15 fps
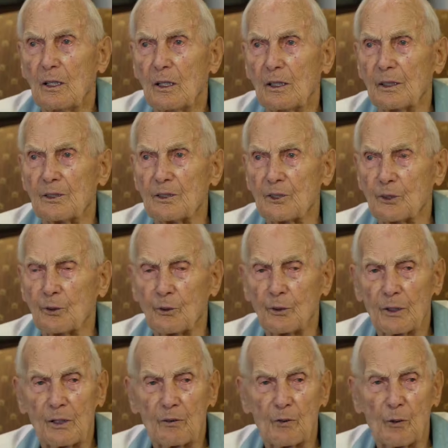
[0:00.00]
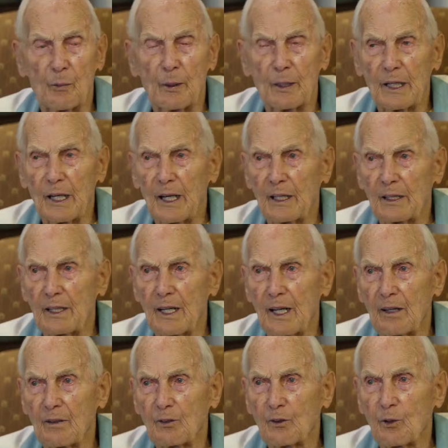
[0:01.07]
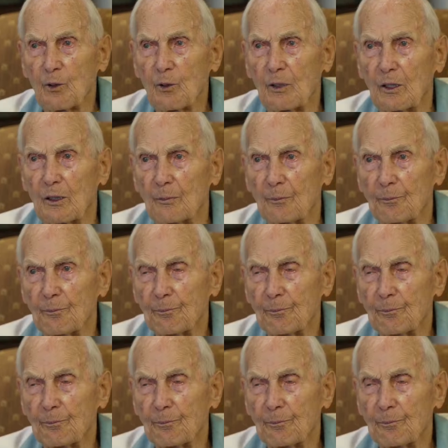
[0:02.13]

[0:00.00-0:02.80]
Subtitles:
and so everybody had to have corn.